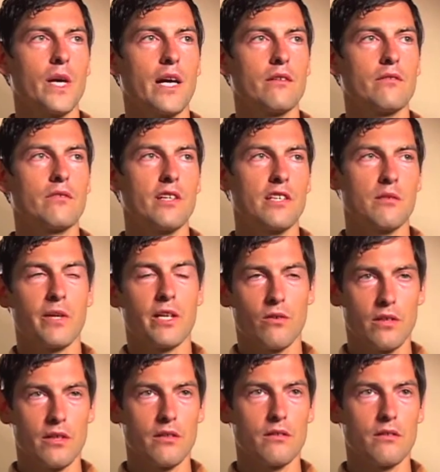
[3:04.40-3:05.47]
had 6 mink
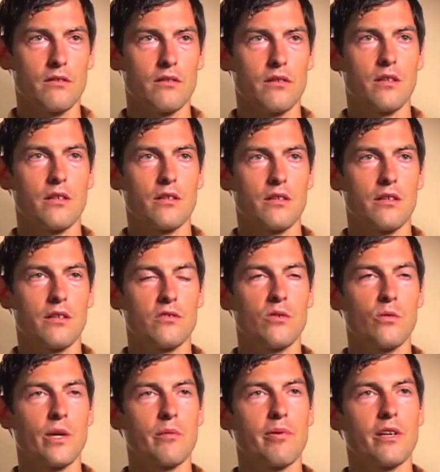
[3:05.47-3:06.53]
releases in a
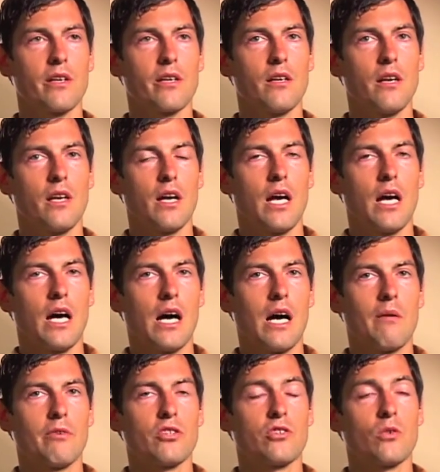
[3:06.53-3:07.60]
2-week period.
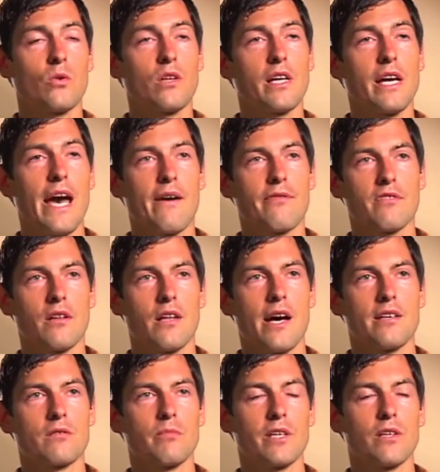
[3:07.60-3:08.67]
And shortly after the
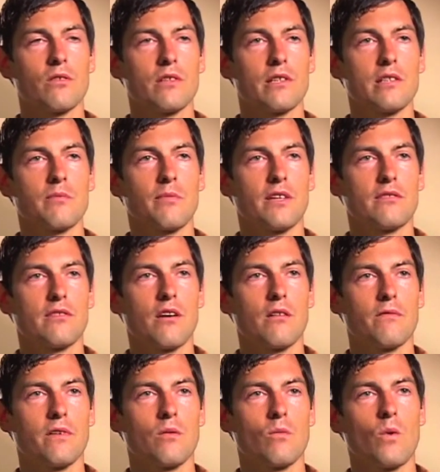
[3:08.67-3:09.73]
last mink release,
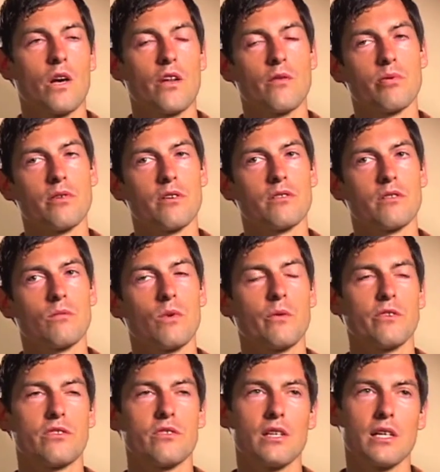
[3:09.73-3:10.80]
myself and one other person, we
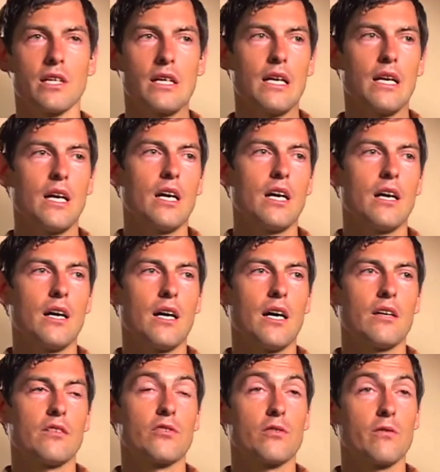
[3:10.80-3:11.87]
were seen
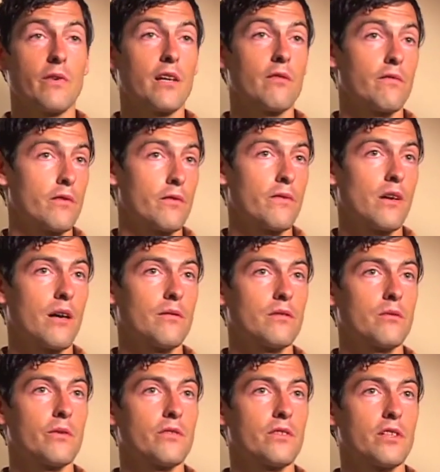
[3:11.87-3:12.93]
surveying fur
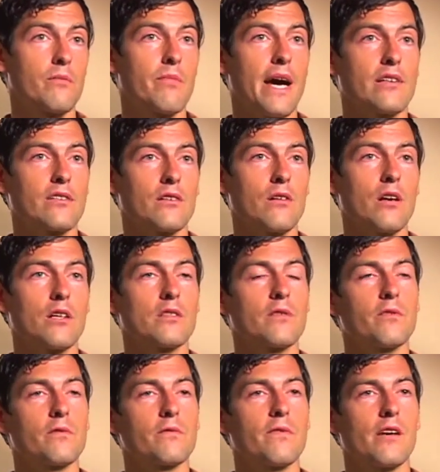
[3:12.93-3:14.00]
farms. We were seen passing a large
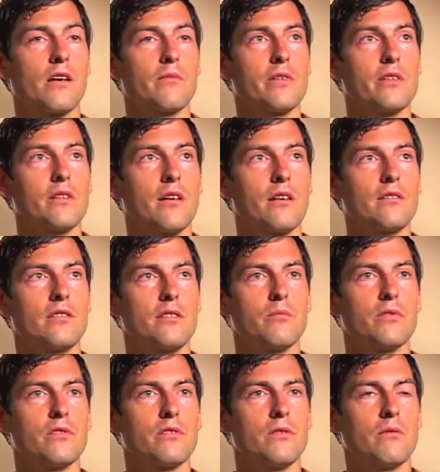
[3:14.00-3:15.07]
fur farm, the
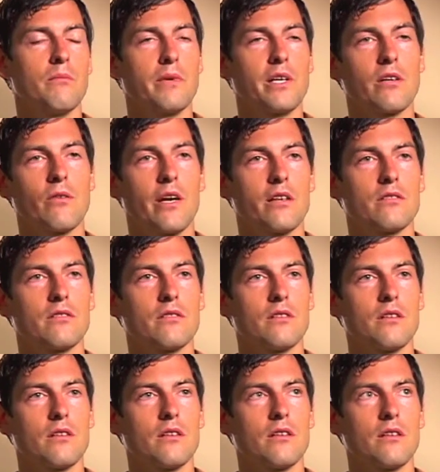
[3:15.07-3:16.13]
Zimble Mink Ranch in,
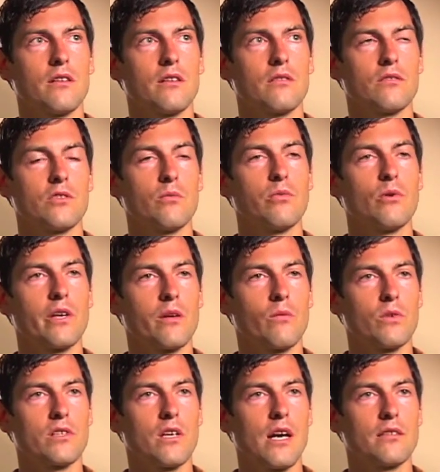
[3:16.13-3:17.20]
I think it was Sheboygan,
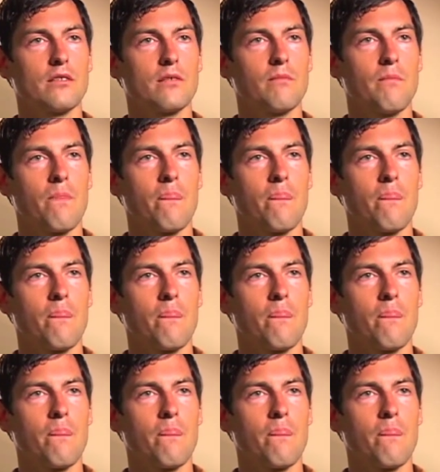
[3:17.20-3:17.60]
Wisconsin.